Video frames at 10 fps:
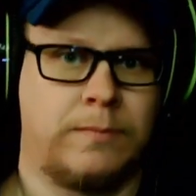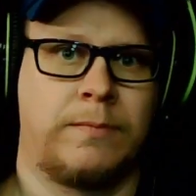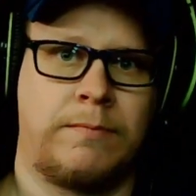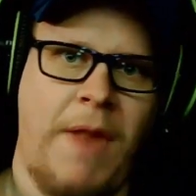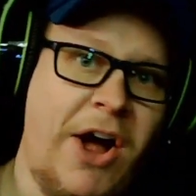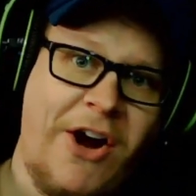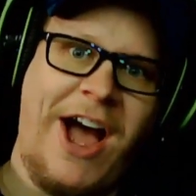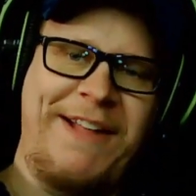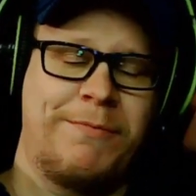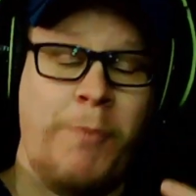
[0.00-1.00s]
All
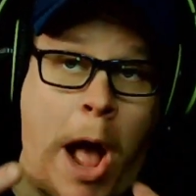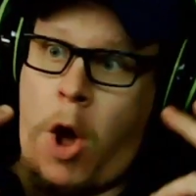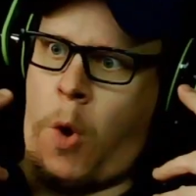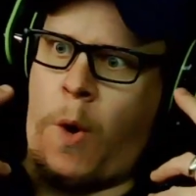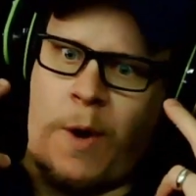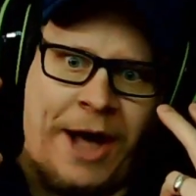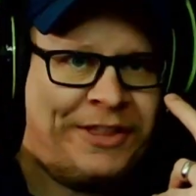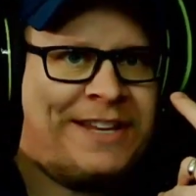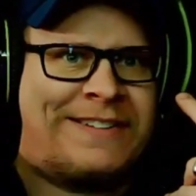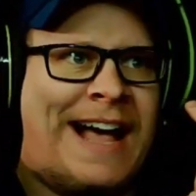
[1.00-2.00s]
right. Oh, how'd
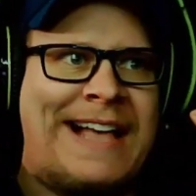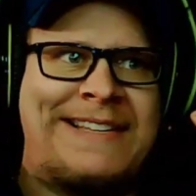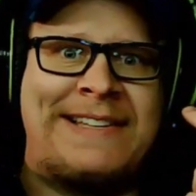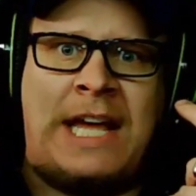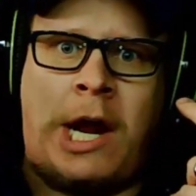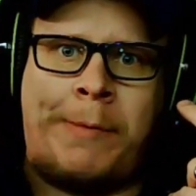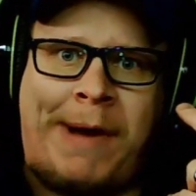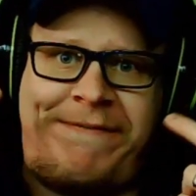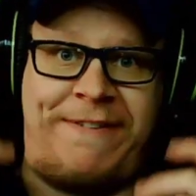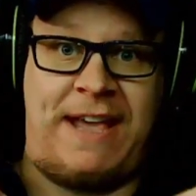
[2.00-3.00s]
these glasses get on
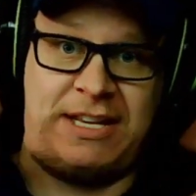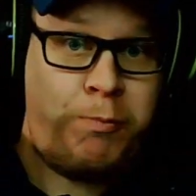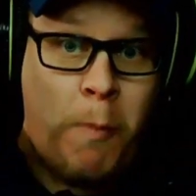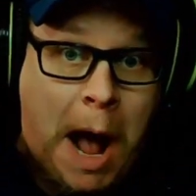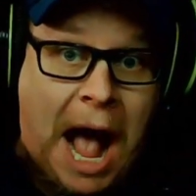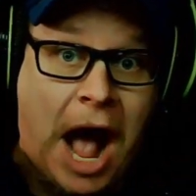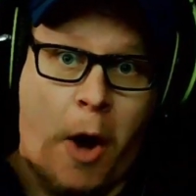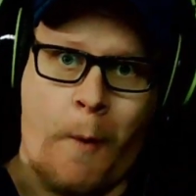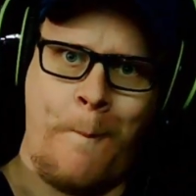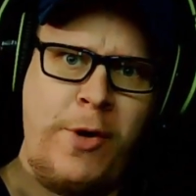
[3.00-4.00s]
my face?
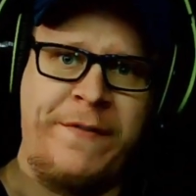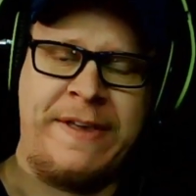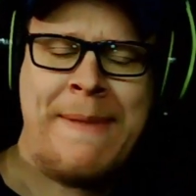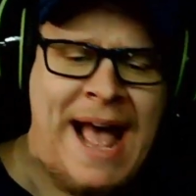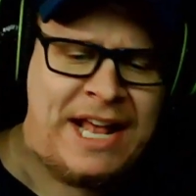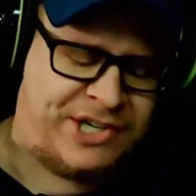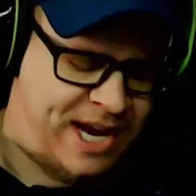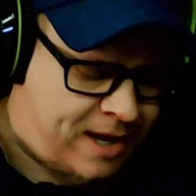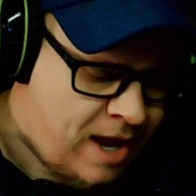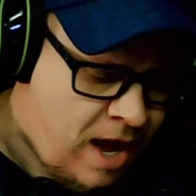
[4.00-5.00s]
Wow, movie
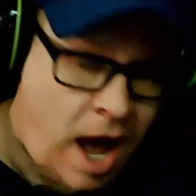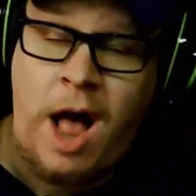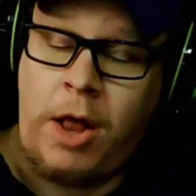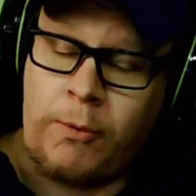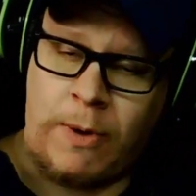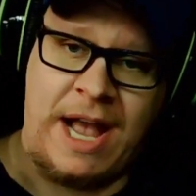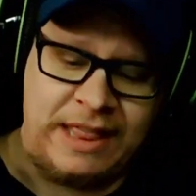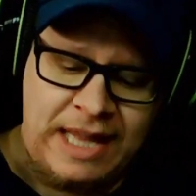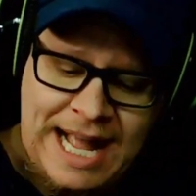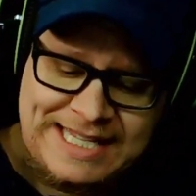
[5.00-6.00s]
magic. All right,
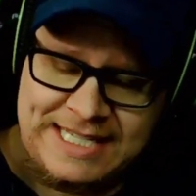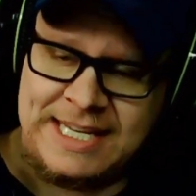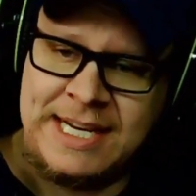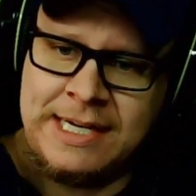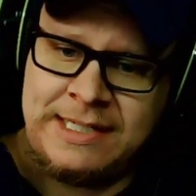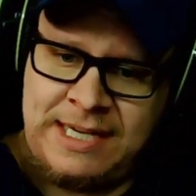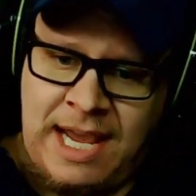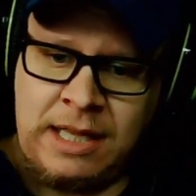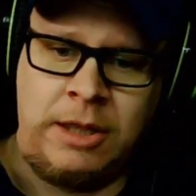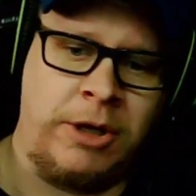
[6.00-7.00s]
let's
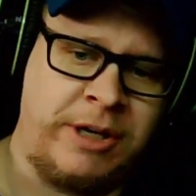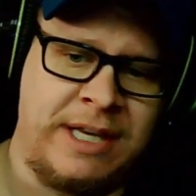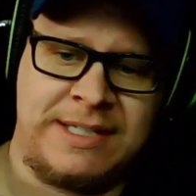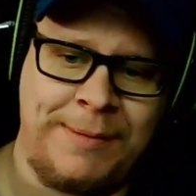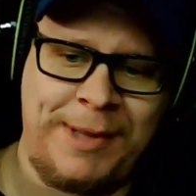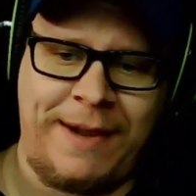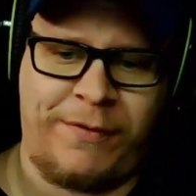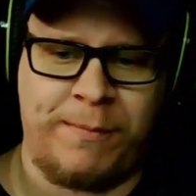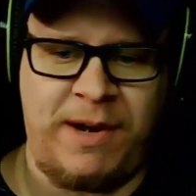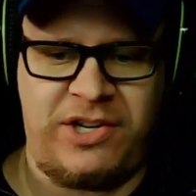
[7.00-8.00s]
take a look at some of the
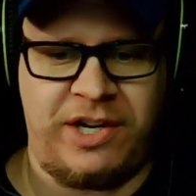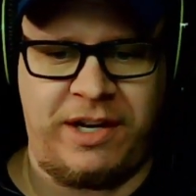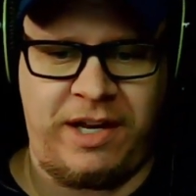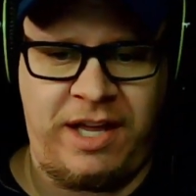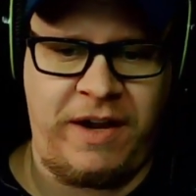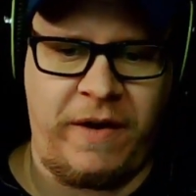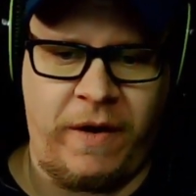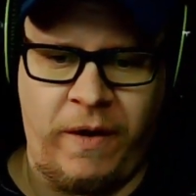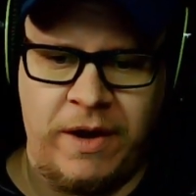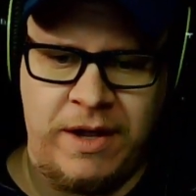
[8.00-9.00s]
information
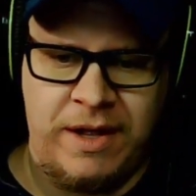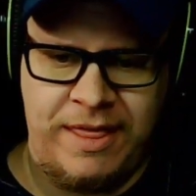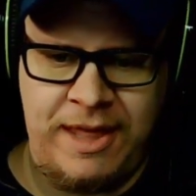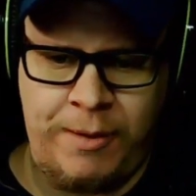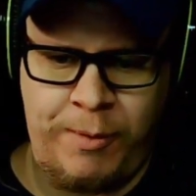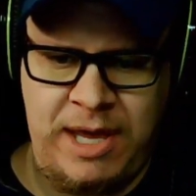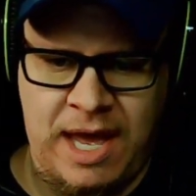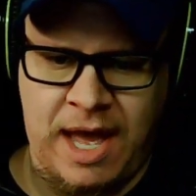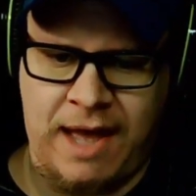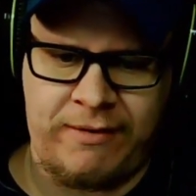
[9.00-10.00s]
here that we
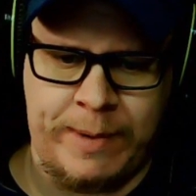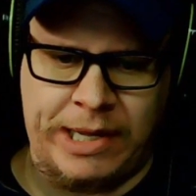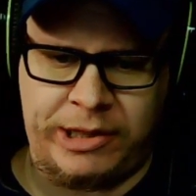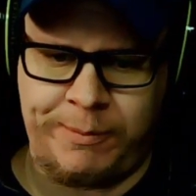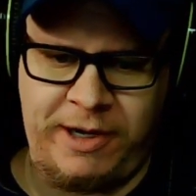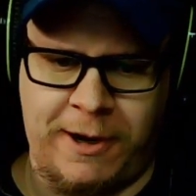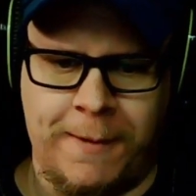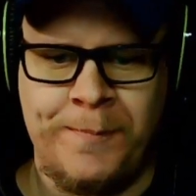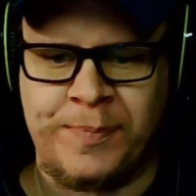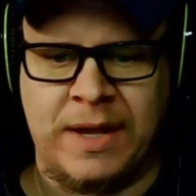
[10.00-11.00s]
have about the beer.
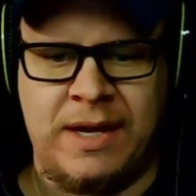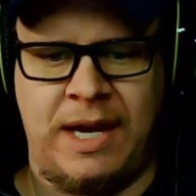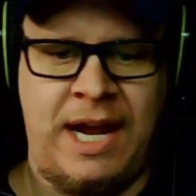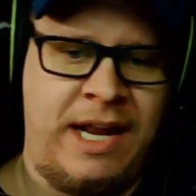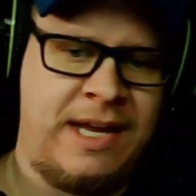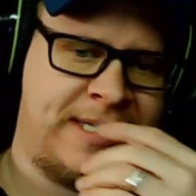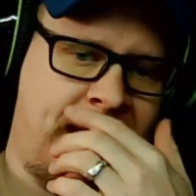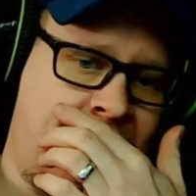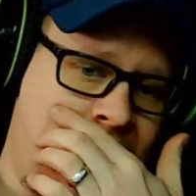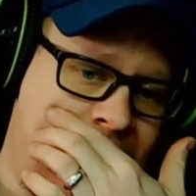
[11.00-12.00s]
It's
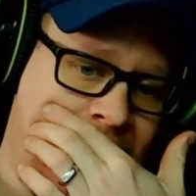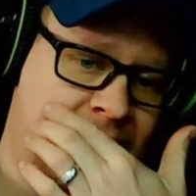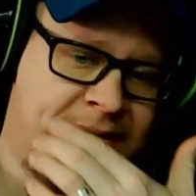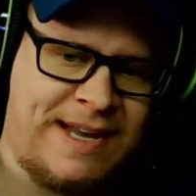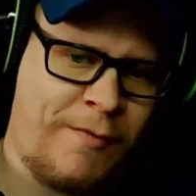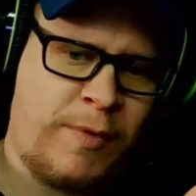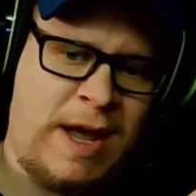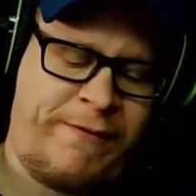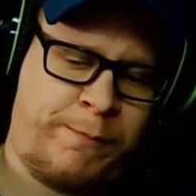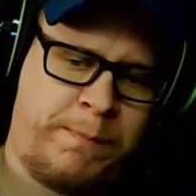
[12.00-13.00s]

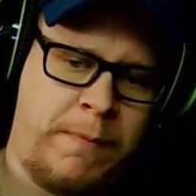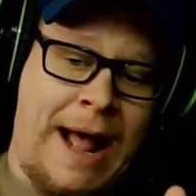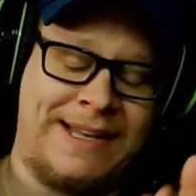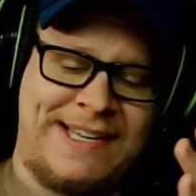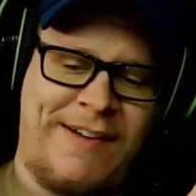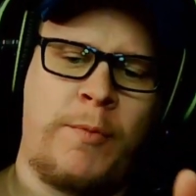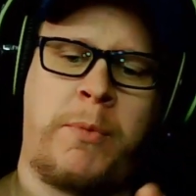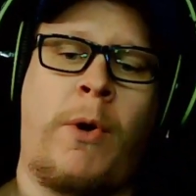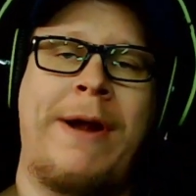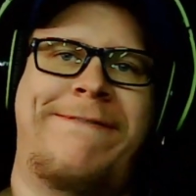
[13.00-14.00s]

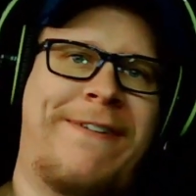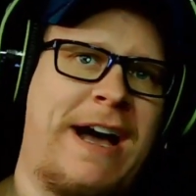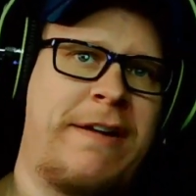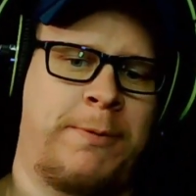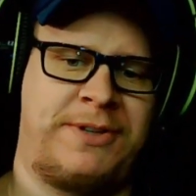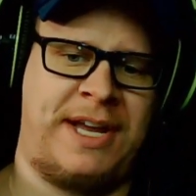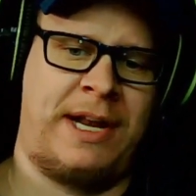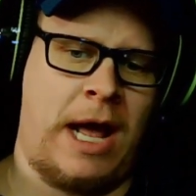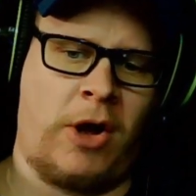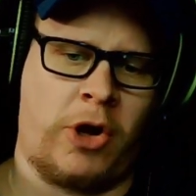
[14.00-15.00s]
7.5%
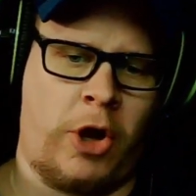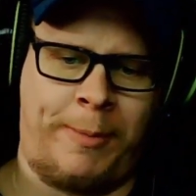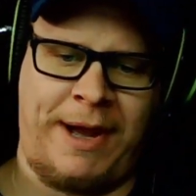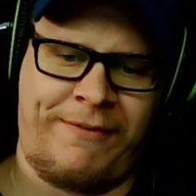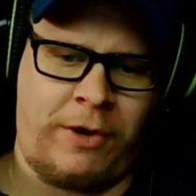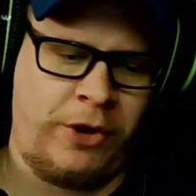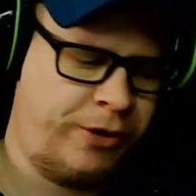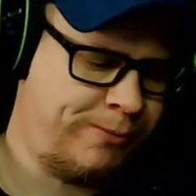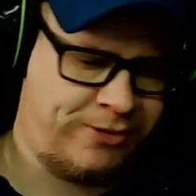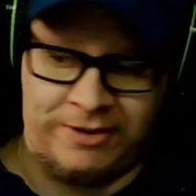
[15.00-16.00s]
alcohol by
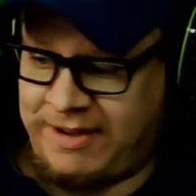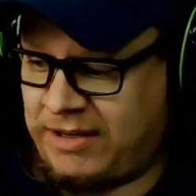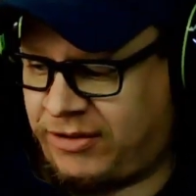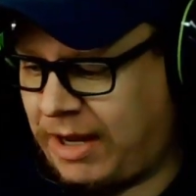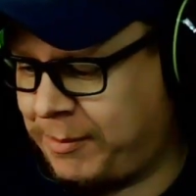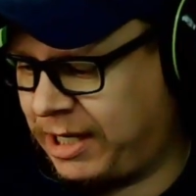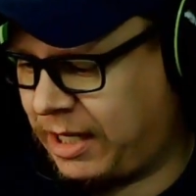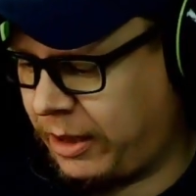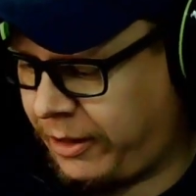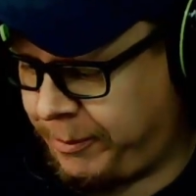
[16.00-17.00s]
volume, so it's actually, I'm going to
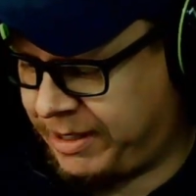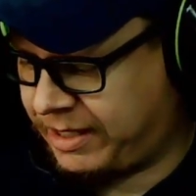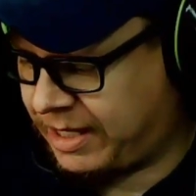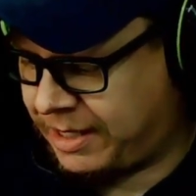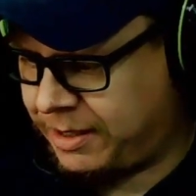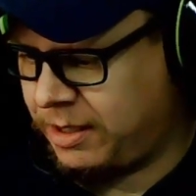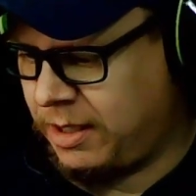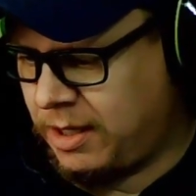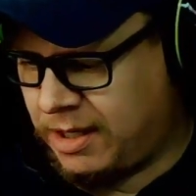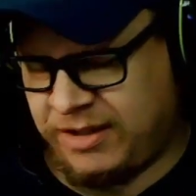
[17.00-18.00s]
get a little bit,
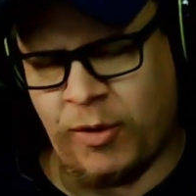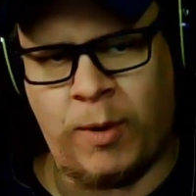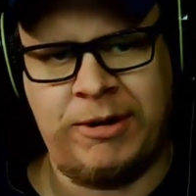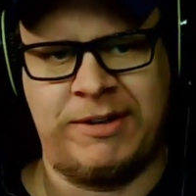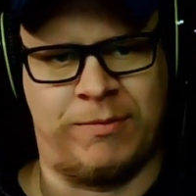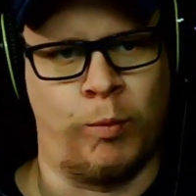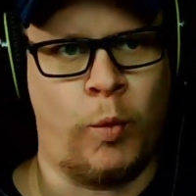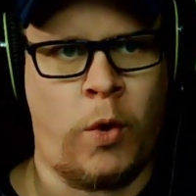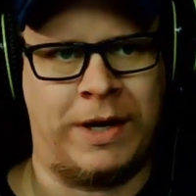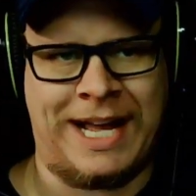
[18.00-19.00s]
no wonder it's
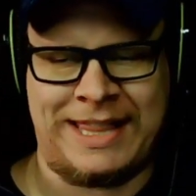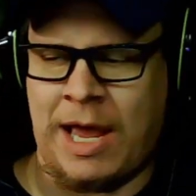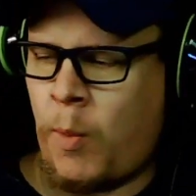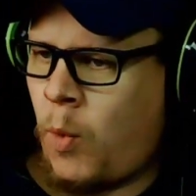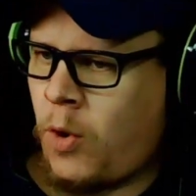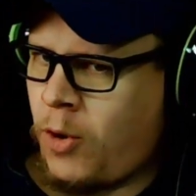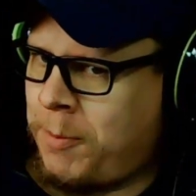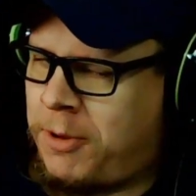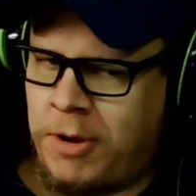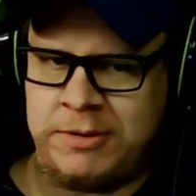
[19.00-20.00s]
got that warm,
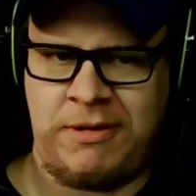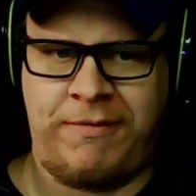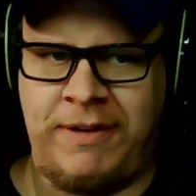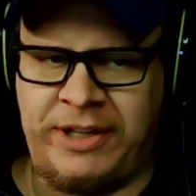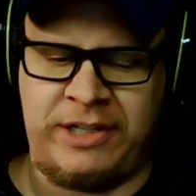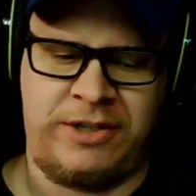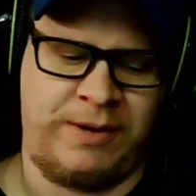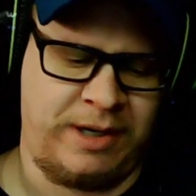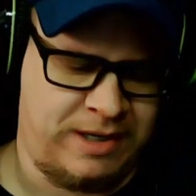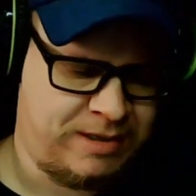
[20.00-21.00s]
cozy feeling
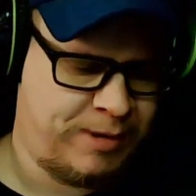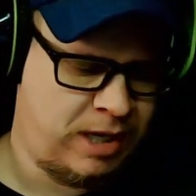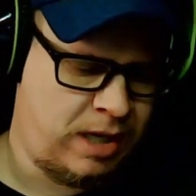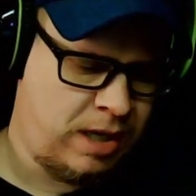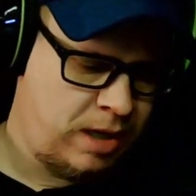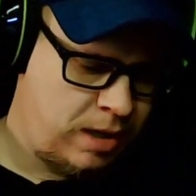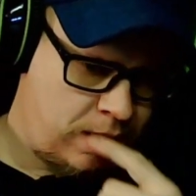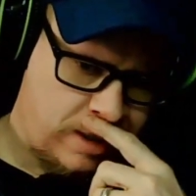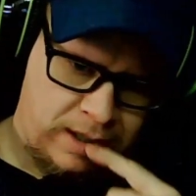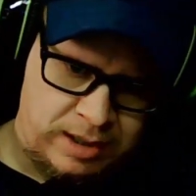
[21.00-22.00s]
to it, because I'm going to
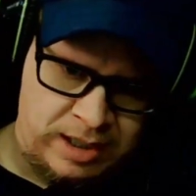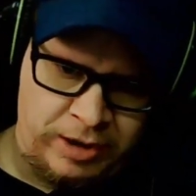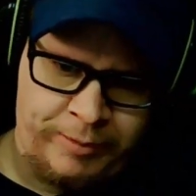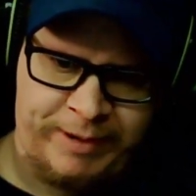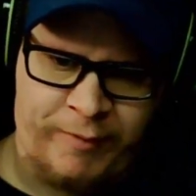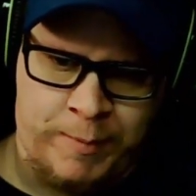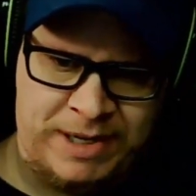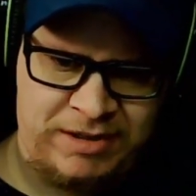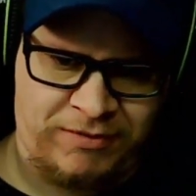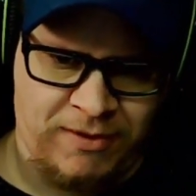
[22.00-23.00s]
get a little bit of a
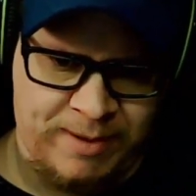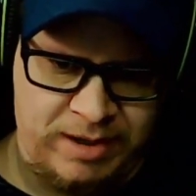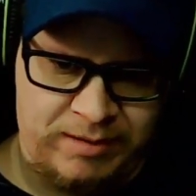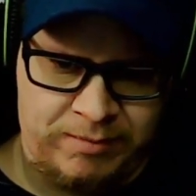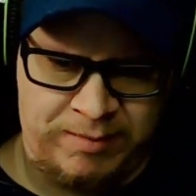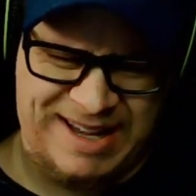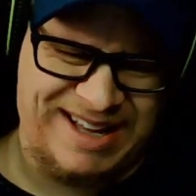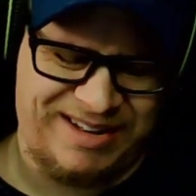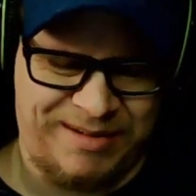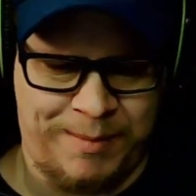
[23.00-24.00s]
buzz from it.
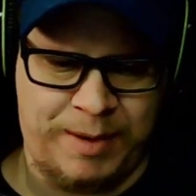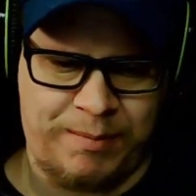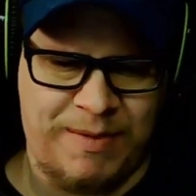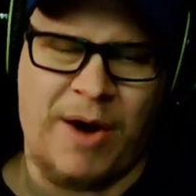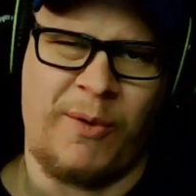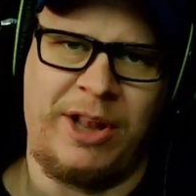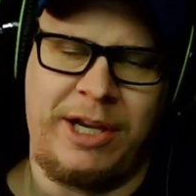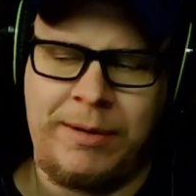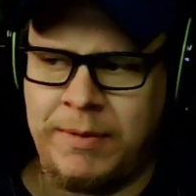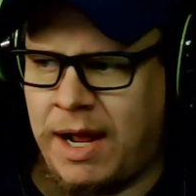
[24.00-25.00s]
Well, I mean, not really.
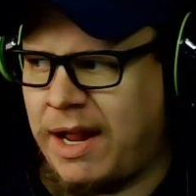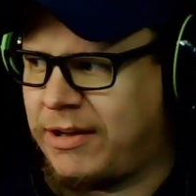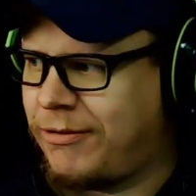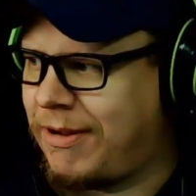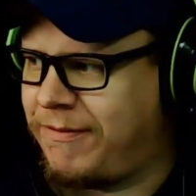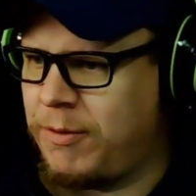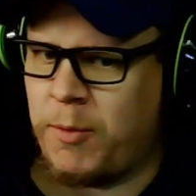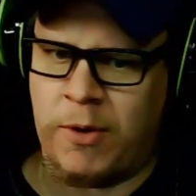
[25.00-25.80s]
I'd have to drink a few more